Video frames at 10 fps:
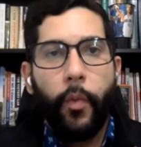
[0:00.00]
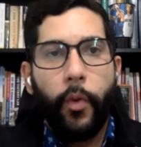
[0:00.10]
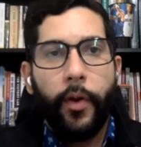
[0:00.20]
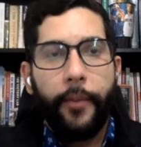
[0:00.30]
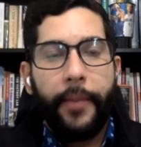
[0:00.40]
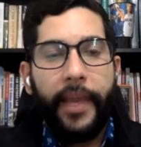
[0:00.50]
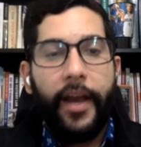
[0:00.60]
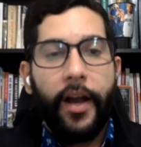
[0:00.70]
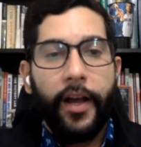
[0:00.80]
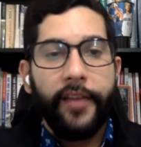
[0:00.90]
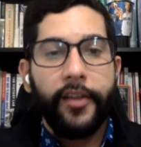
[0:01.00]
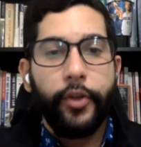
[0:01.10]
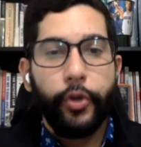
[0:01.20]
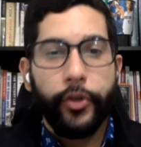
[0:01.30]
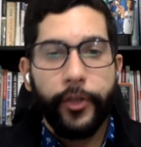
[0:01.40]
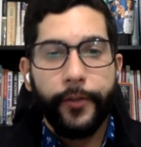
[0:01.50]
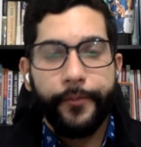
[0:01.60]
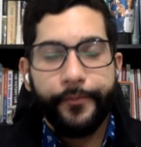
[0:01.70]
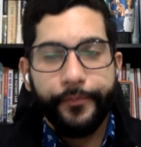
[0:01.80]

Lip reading: were being unconstitutional.